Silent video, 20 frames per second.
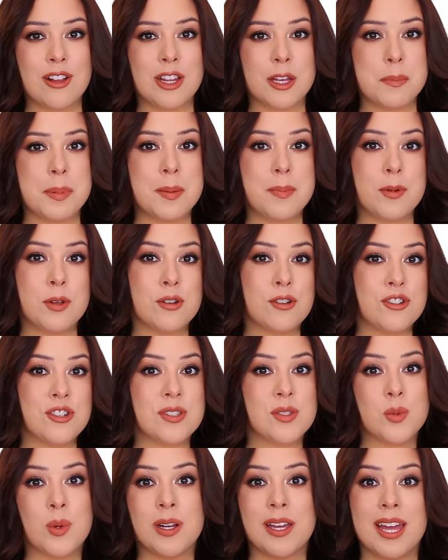Like people are
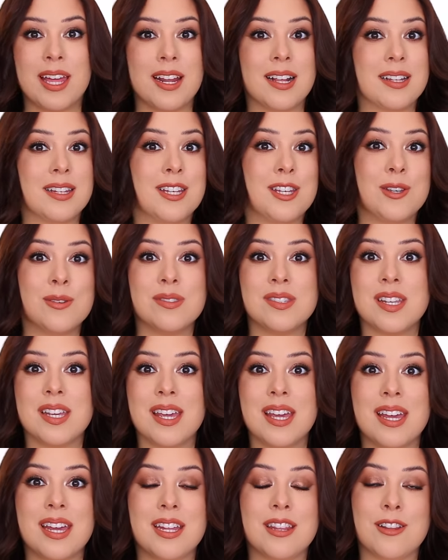just organically using
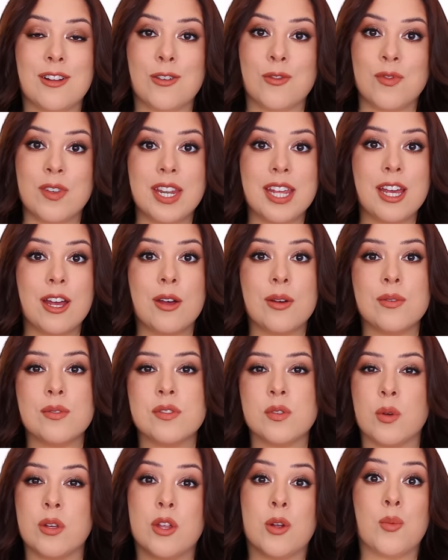it in their videos
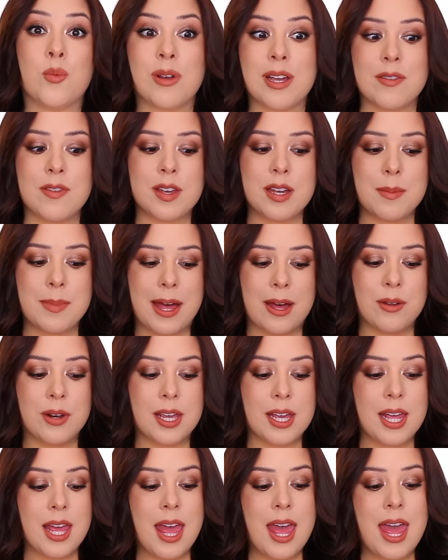videos or they're raving about
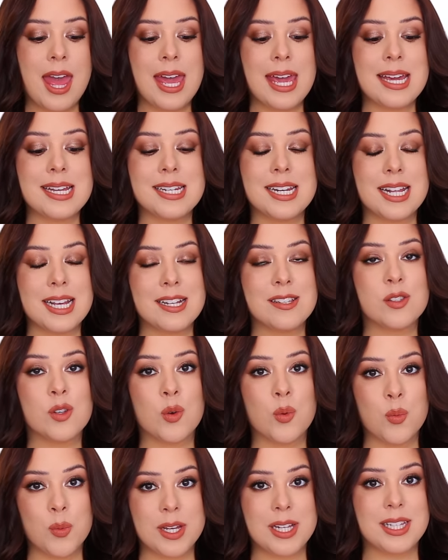it. And it is
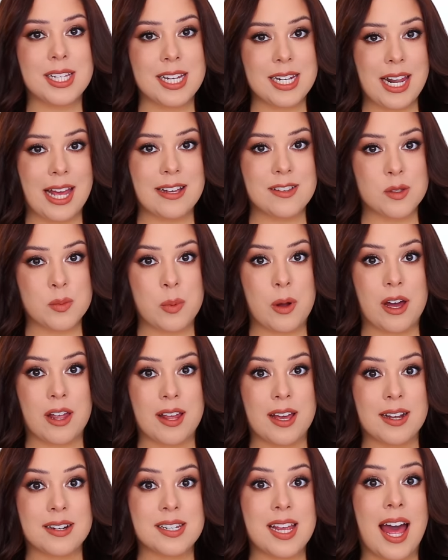a really nice
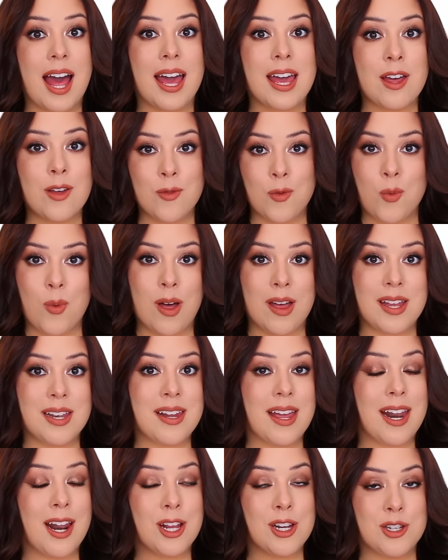product. I have one
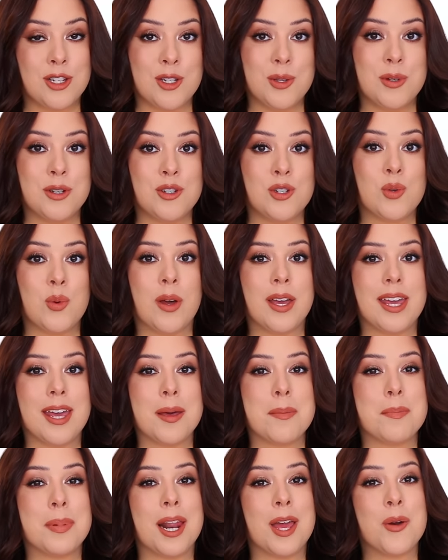and I do enjoy
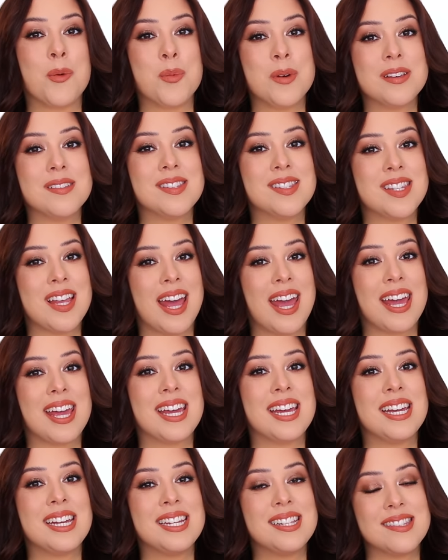it, but I will say
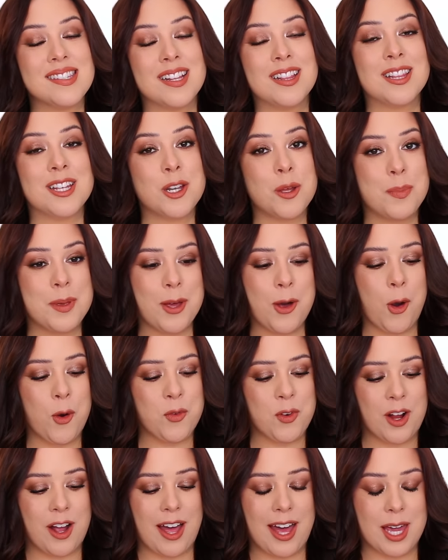it's a little bit
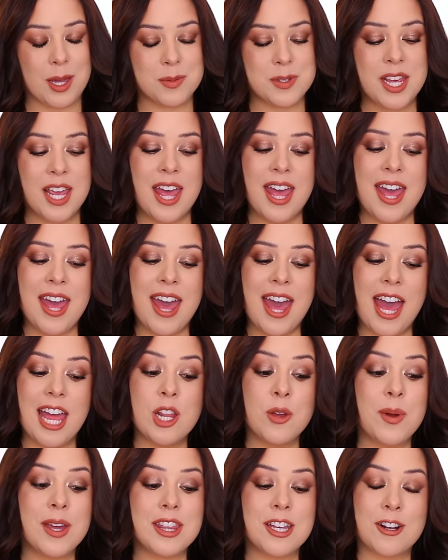overhyped.
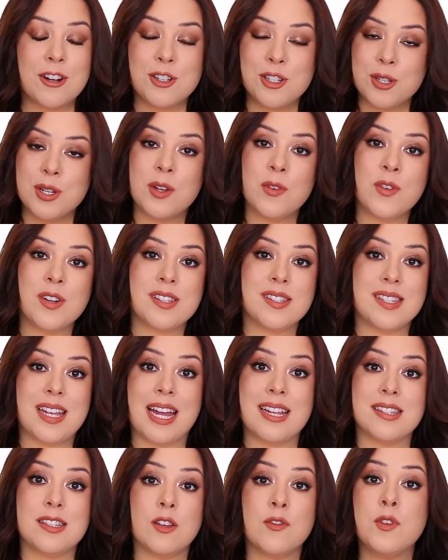Anyway, there are two different
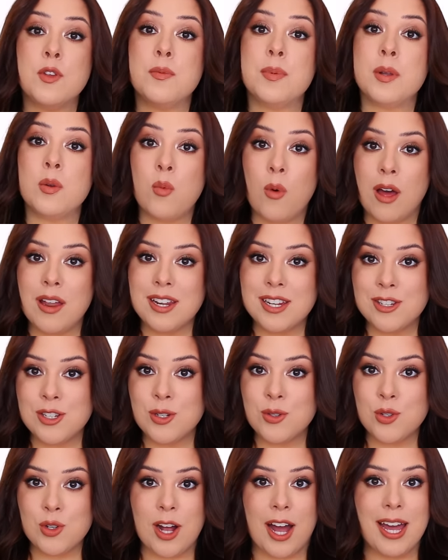sets. If you've been wanting to
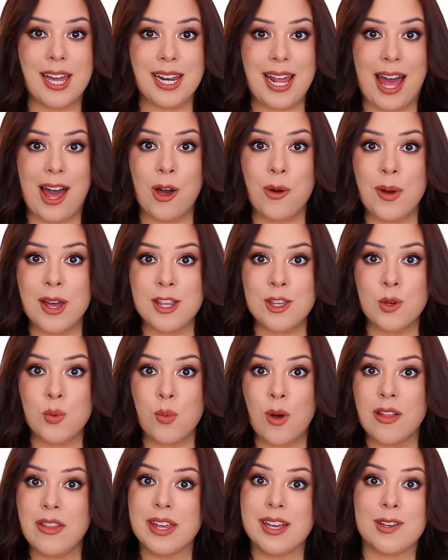try it out and you
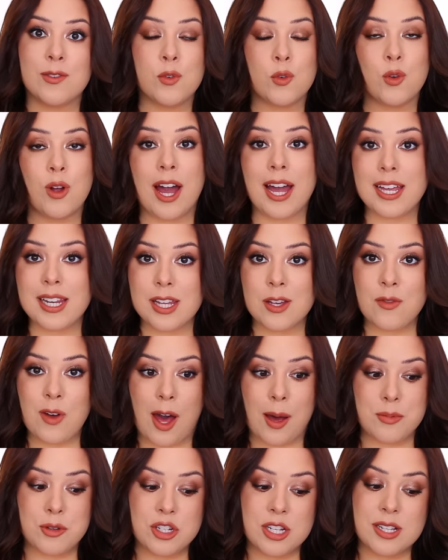want like a variety of
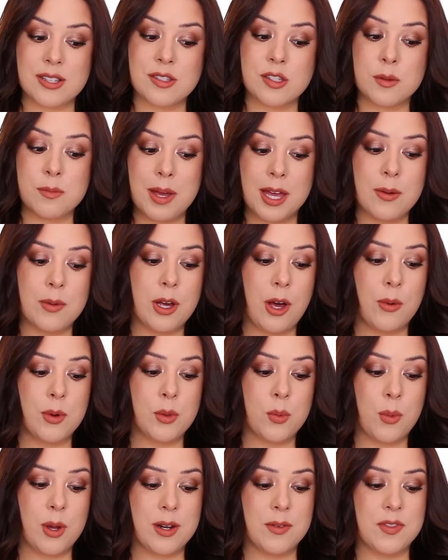options, you might go
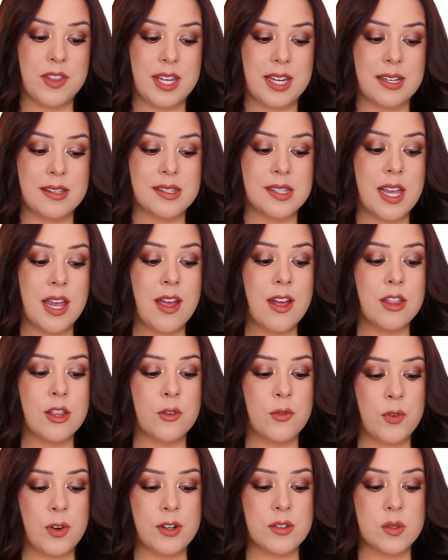with one of these. The
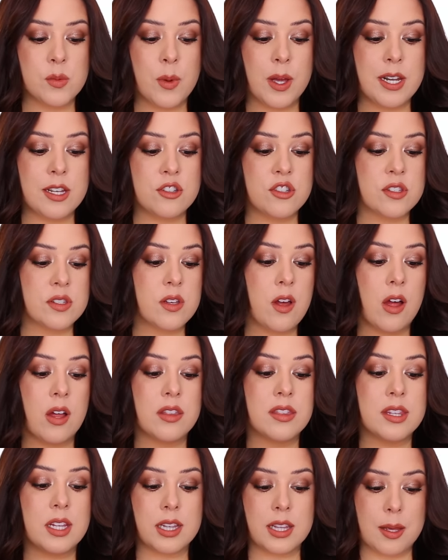first one is just
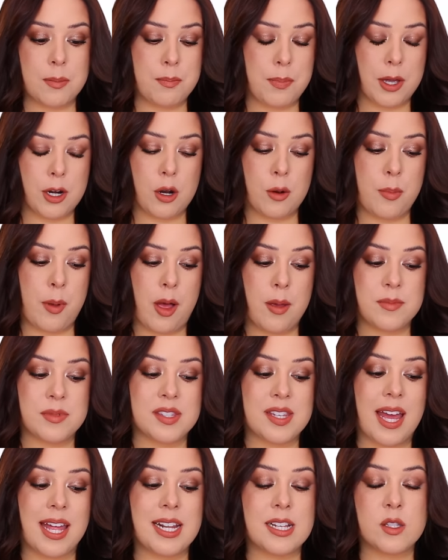called the Lip Butter Balm set.